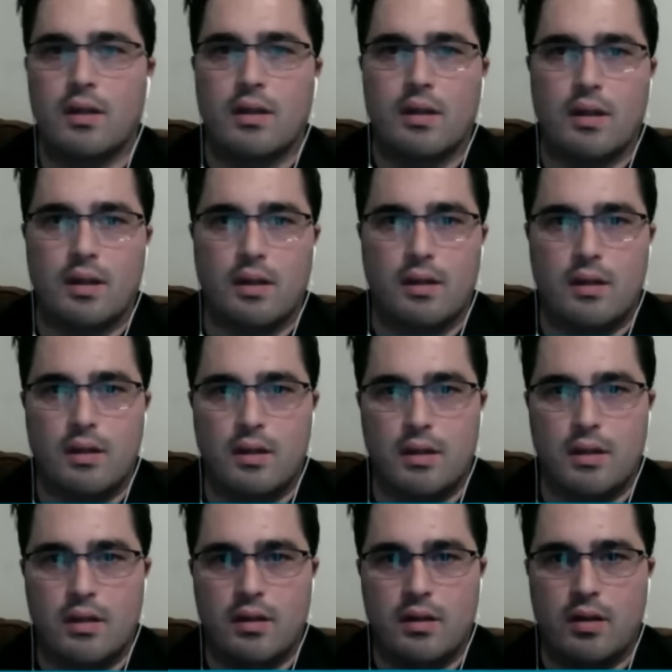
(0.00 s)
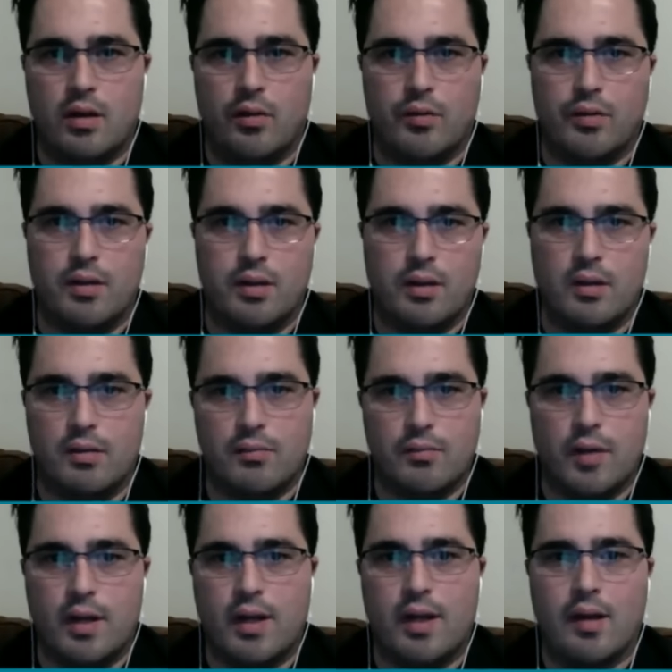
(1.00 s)
and the you know the
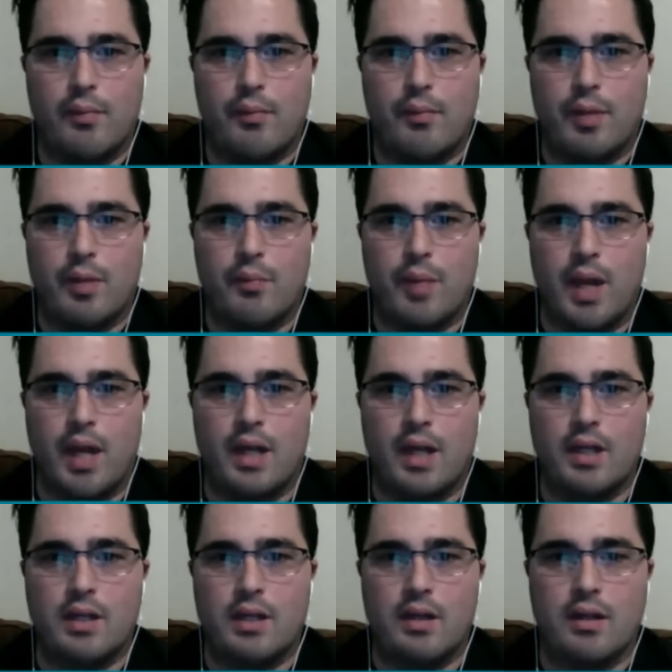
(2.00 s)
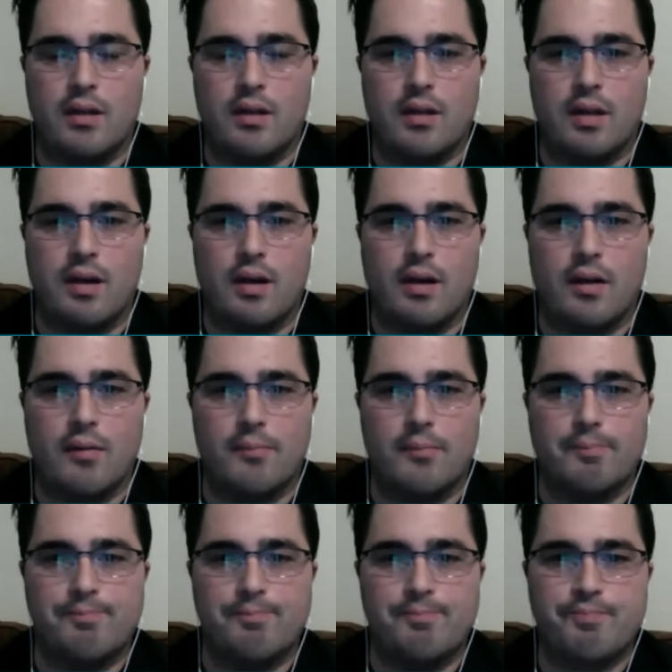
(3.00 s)
uh, companion, um,